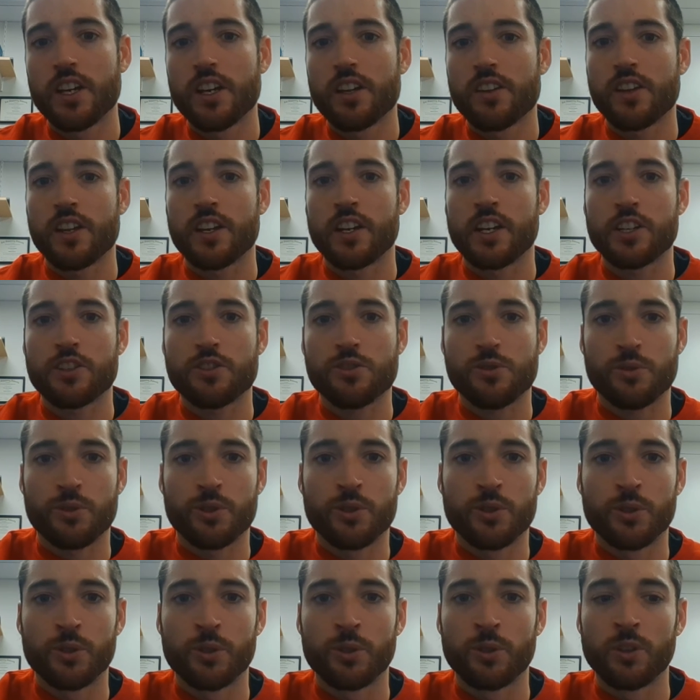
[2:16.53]
than a
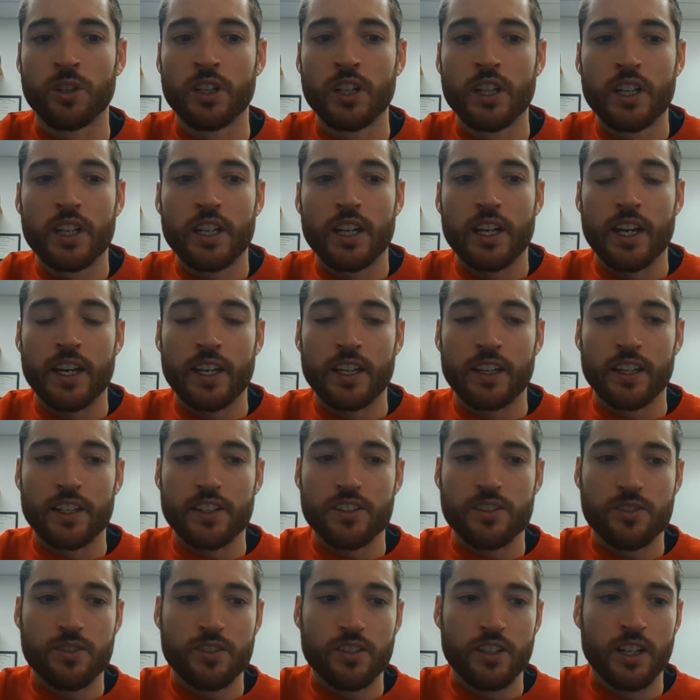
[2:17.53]
true, hey,
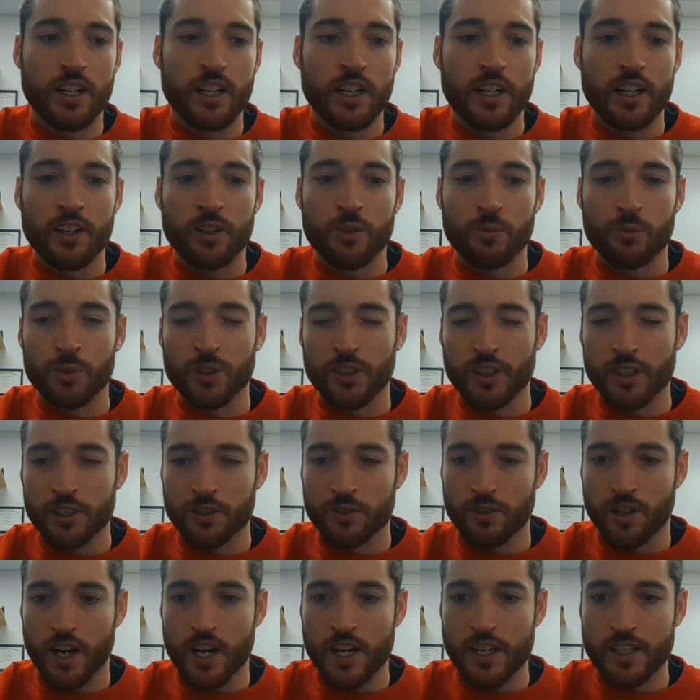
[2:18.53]
let's really
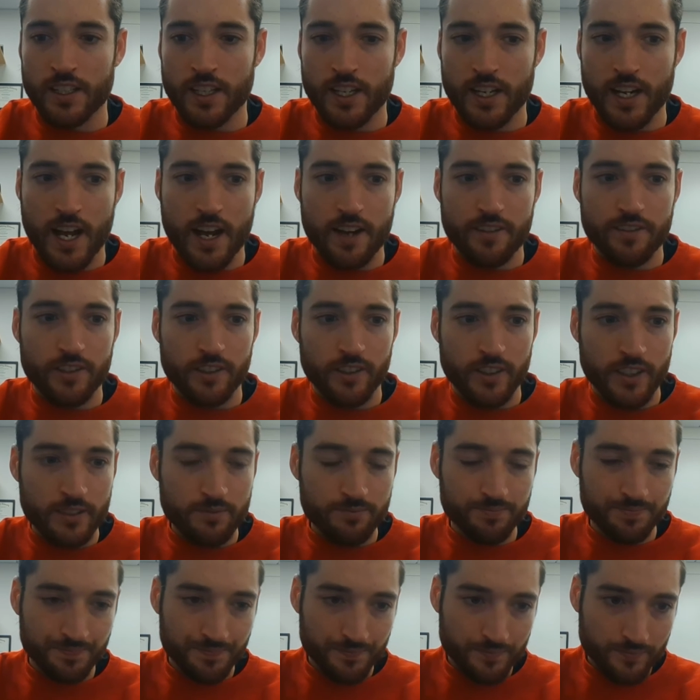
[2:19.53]
grind, get after it.
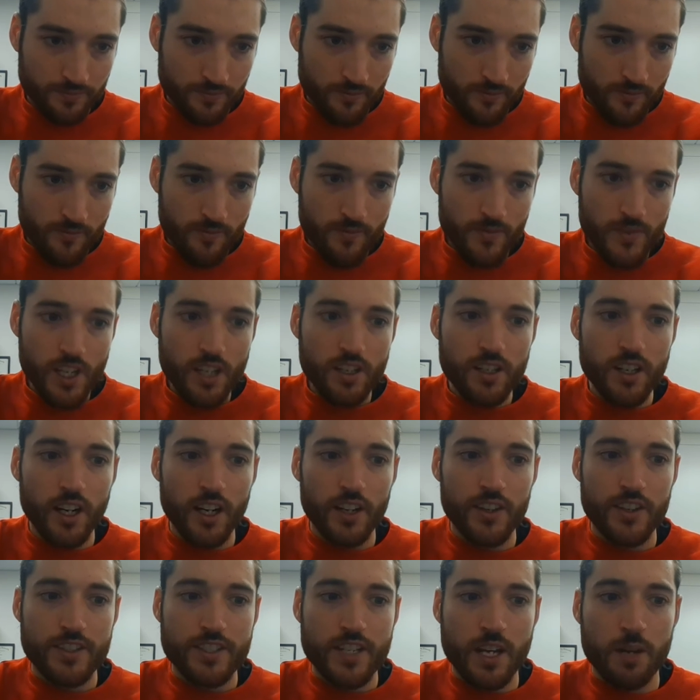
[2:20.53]

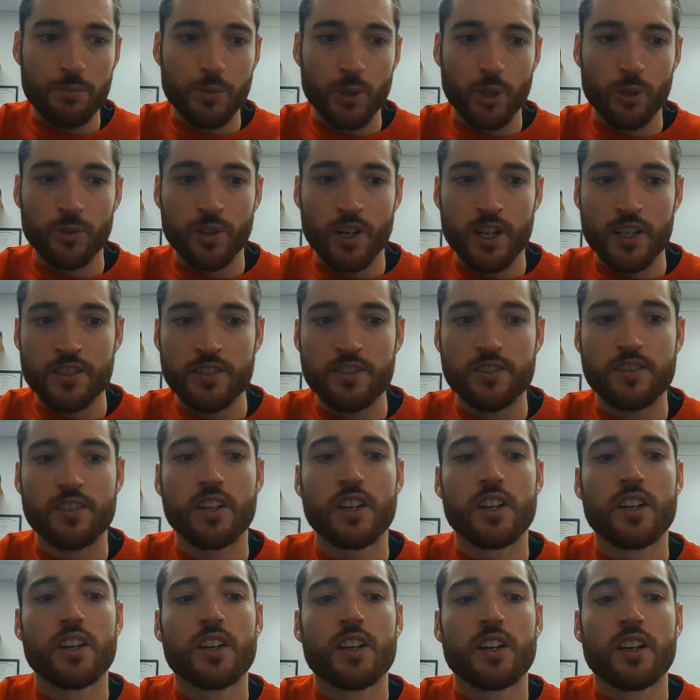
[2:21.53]
The tempo runs
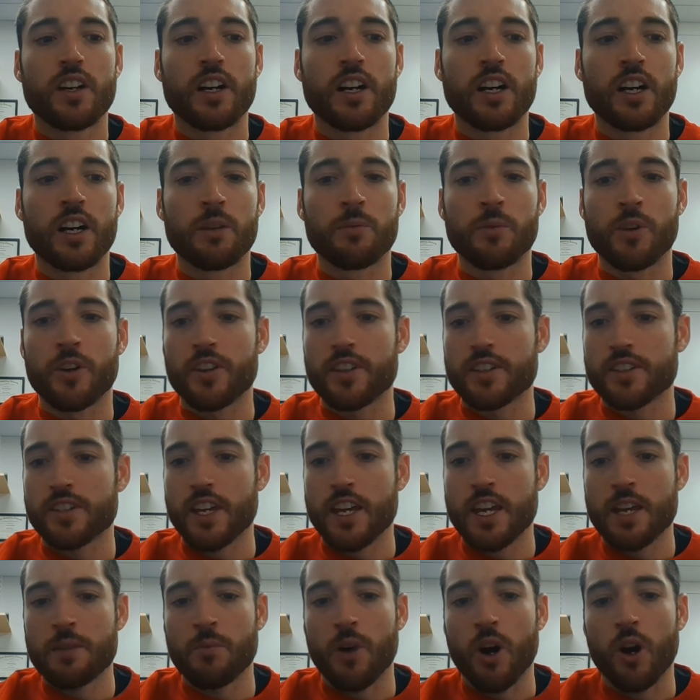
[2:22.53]
are the
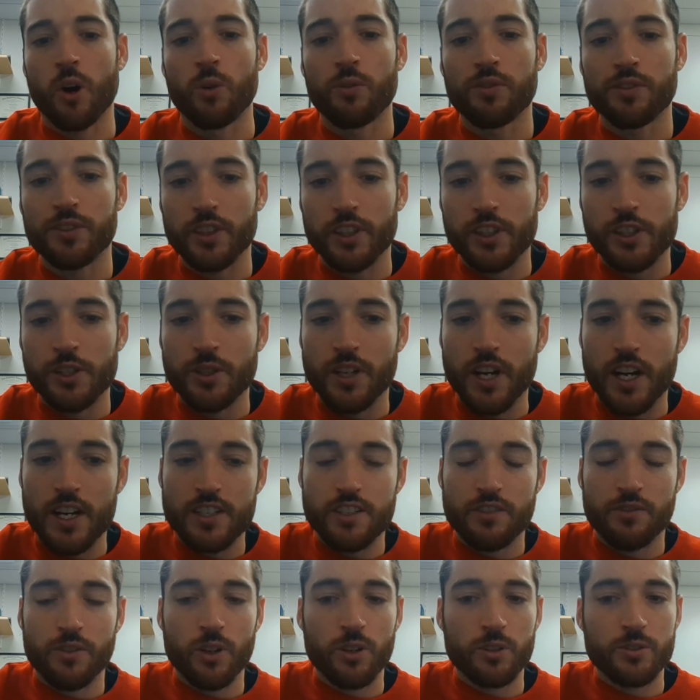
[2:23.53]
same. Hopefully you guys
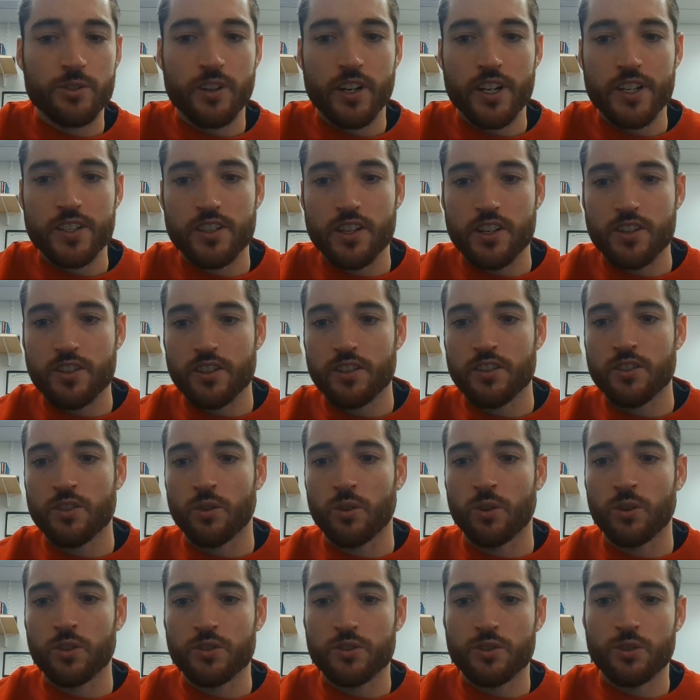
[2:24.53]
have all transitioned
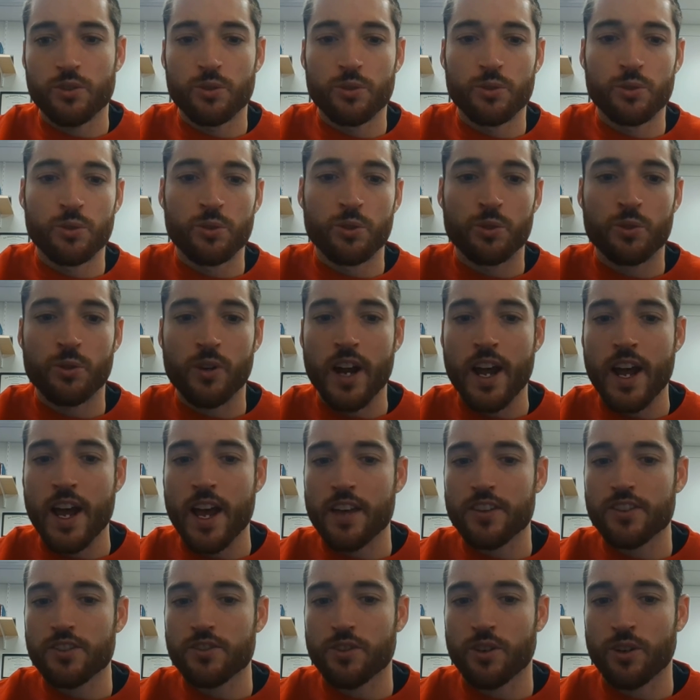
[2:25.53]
onto
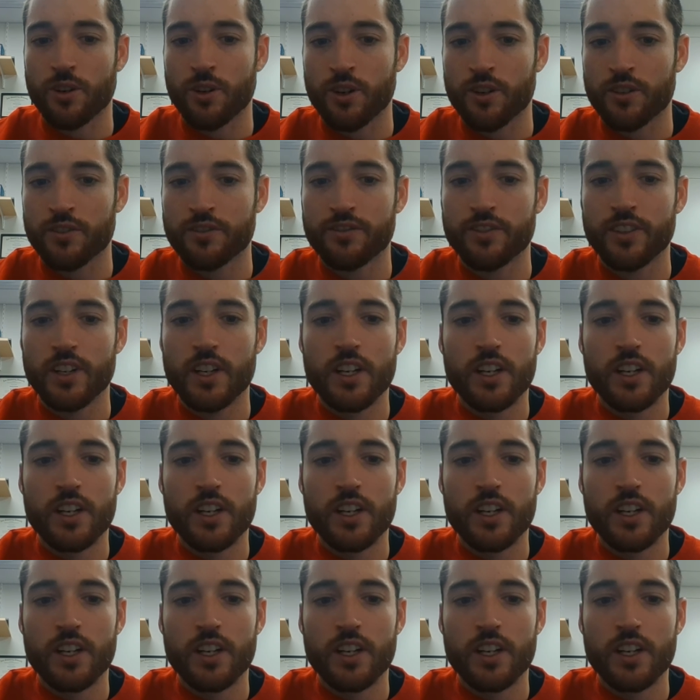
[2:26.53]
grass, turf,